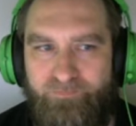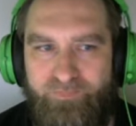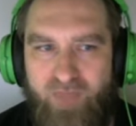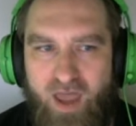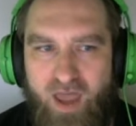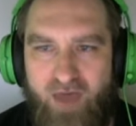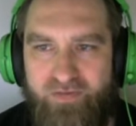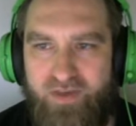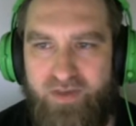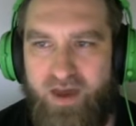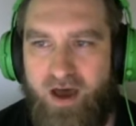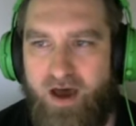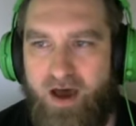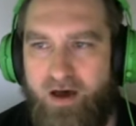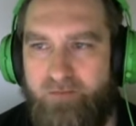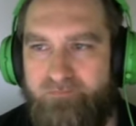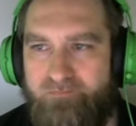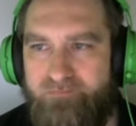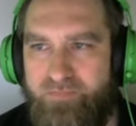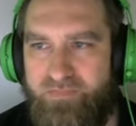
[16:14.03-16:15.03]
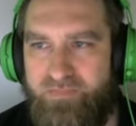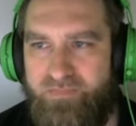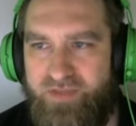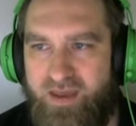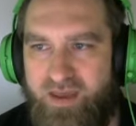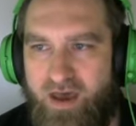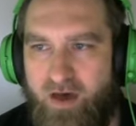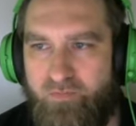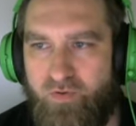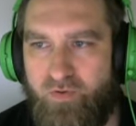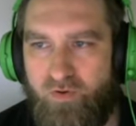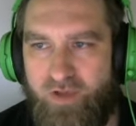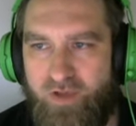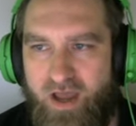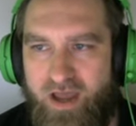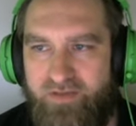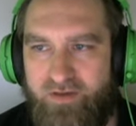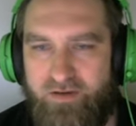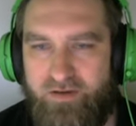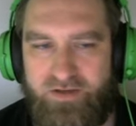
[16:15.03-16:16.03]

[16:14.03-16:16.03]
and the uh, the uh, Brule,